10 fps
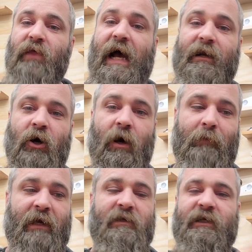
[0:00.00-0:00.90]
that
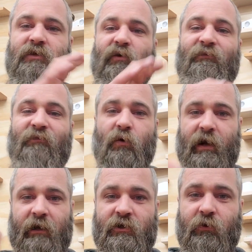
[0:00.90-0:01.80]
comment is
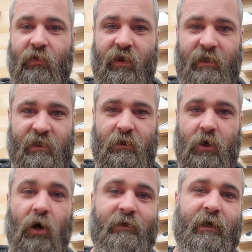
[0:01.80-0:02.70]
referring to this
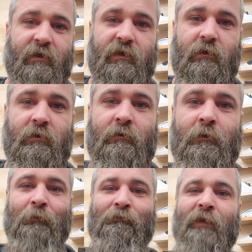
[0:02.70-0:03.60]
contest.
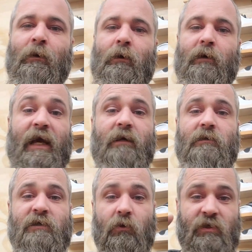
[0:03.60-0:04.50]
Okay,
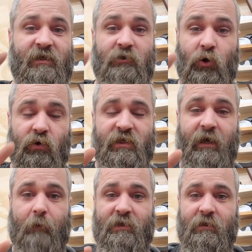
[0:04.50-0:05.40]
so 2
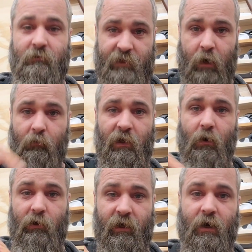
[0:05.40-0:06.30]
steps. Down
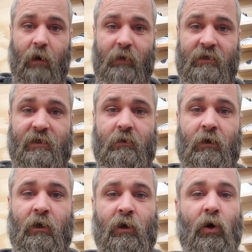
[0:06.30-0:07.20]
below in the comments,
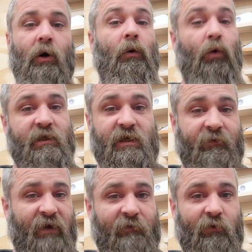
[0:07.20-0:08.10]
what's your
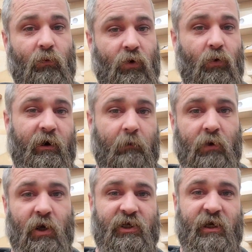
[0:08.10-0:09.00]
favorite woodworking
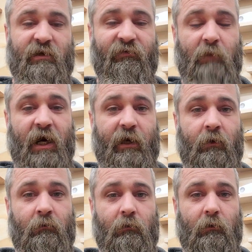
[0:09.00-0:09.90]
project of mine
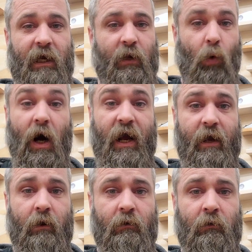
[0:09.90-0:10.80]
and why?